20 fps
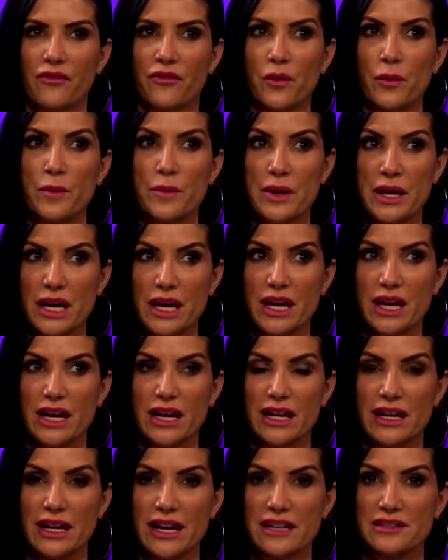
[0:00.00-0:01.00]
For
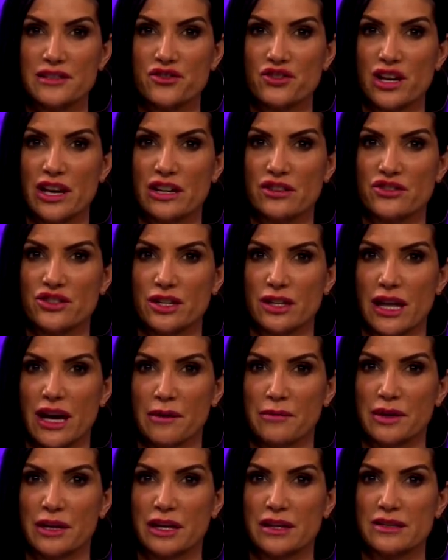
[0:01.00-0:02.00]
me, it hasn't changed a
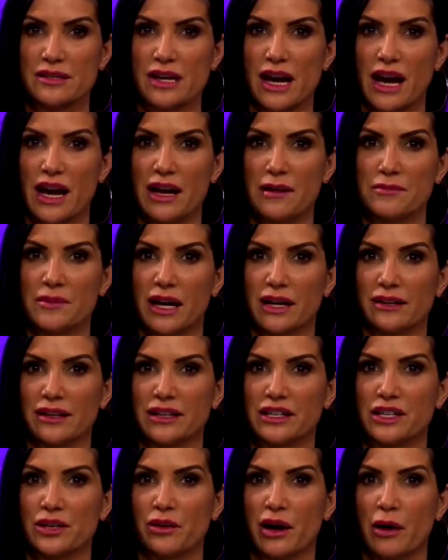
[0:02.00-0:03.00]
lot, because I'm kind of
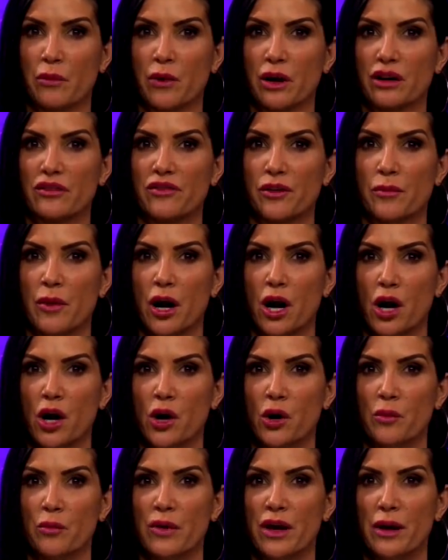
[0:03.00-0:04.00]
like you. I work from
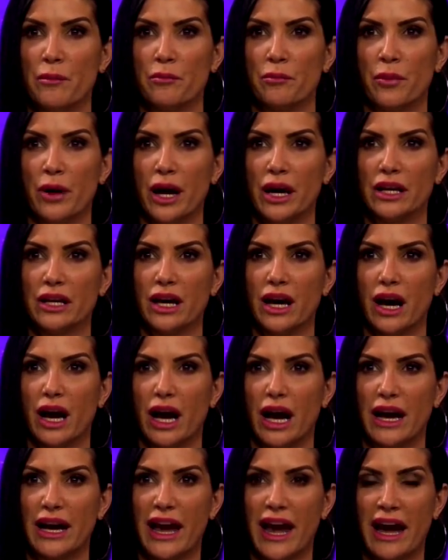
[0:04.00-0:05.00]
home, but
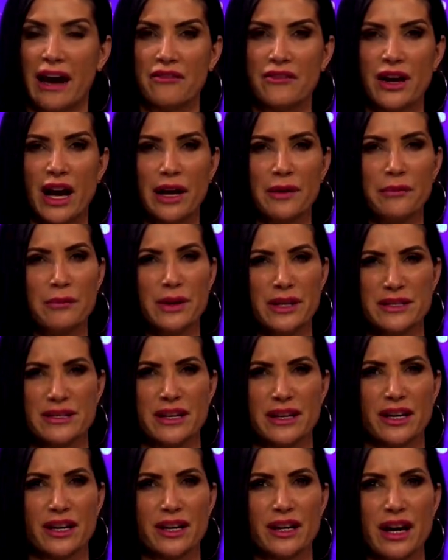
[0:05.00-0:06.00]
I have gotten
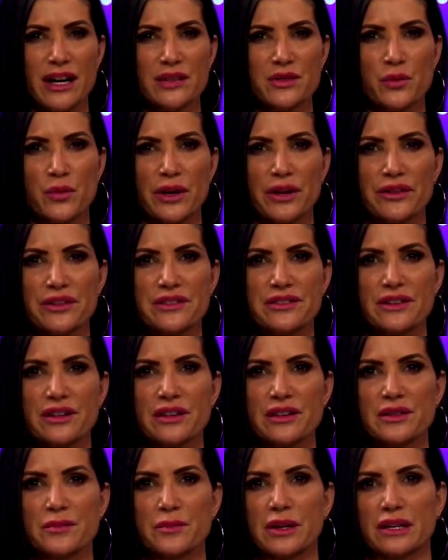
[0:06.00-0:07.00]
busier, as weird as it
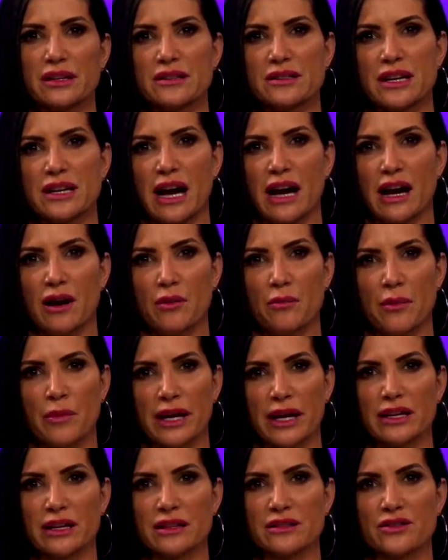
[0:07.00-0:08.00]
is, because now
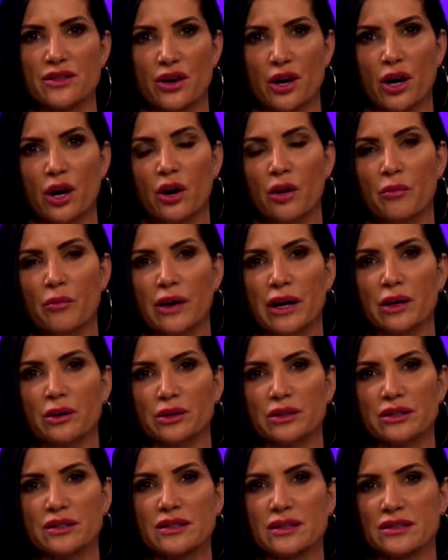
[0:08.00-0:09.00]
my kids are home. My
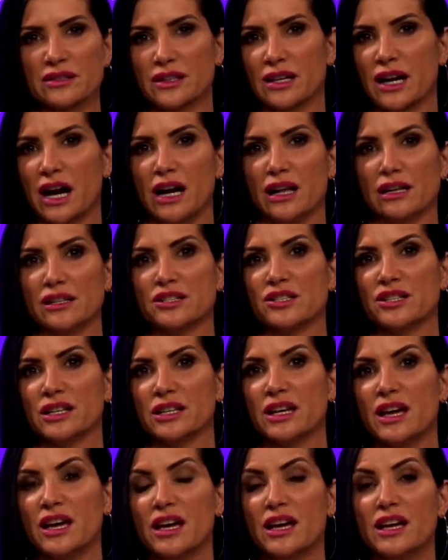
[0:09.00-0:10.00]
oldest son's in college
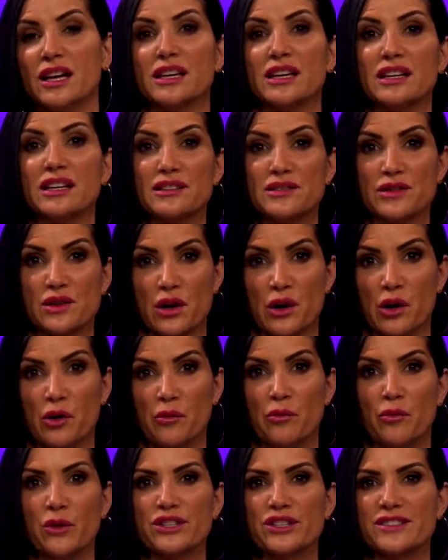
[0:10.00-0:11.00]
and he's
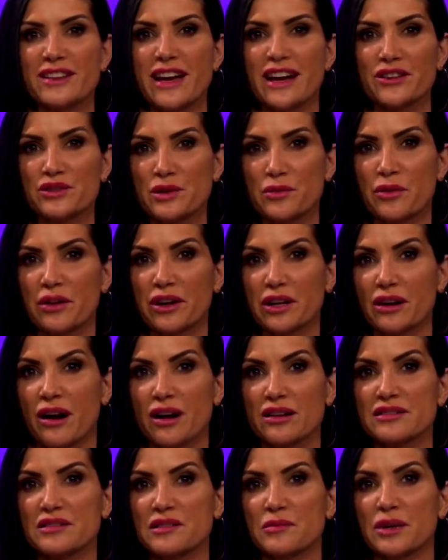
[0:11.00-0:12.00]
home, which is actually pretty
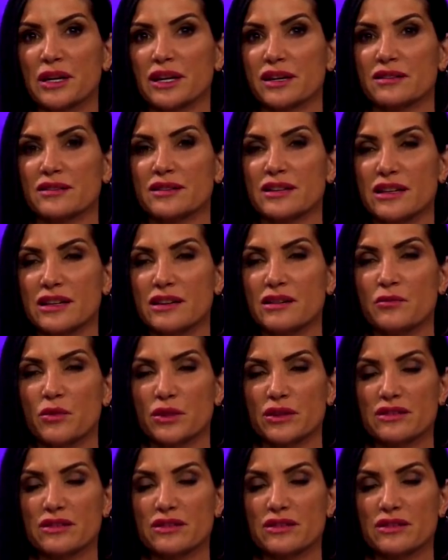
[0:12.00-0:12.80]
awesome, because he